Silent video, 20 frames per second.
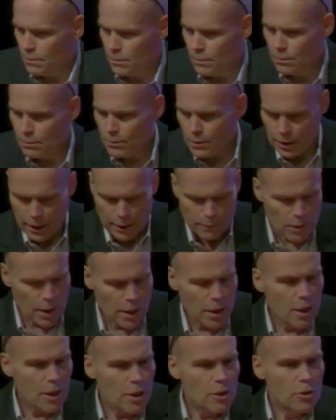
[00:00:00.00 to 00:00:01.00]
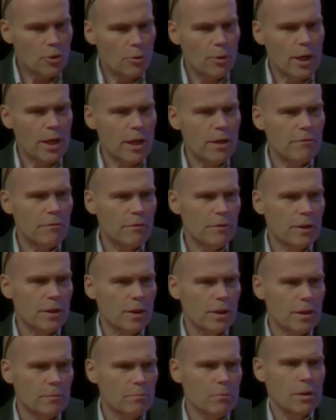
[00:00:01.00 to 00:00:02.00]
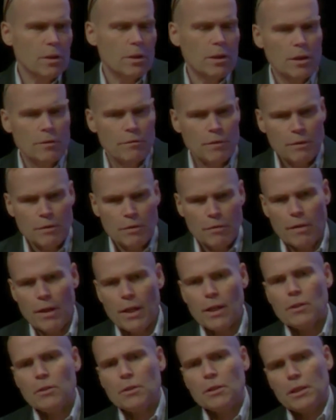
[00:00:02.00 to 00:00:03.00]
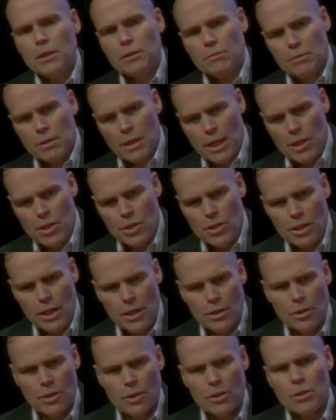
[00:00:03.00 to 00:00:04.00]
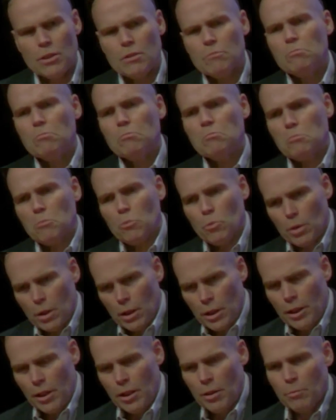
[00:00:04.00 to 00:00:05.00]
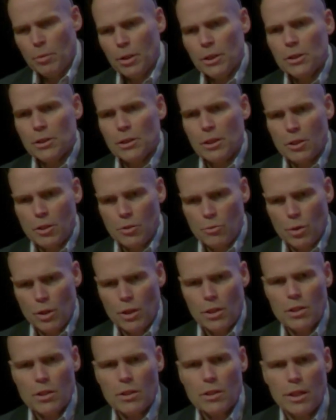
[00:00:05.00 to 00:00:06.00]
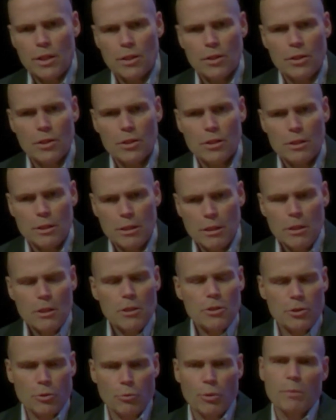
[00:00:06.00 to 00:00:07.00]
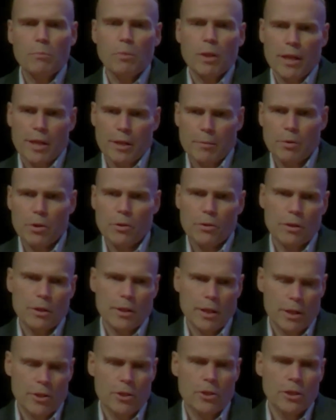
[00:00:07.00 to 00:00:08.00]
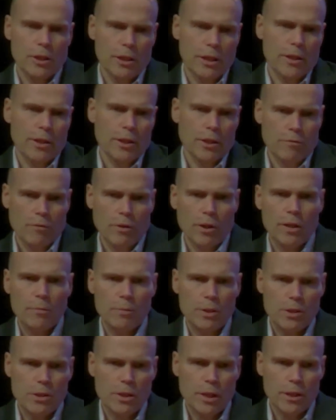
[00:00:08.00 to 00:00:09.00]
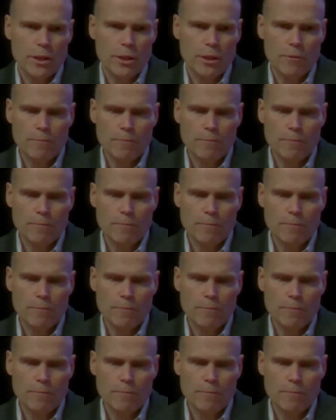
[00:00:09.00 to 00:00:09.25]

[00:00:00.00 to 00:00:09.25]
Okay. So we have 150 faculty, 10 centers. Clean Combustion is one of the centers. So we play in both the energy and the environment sector.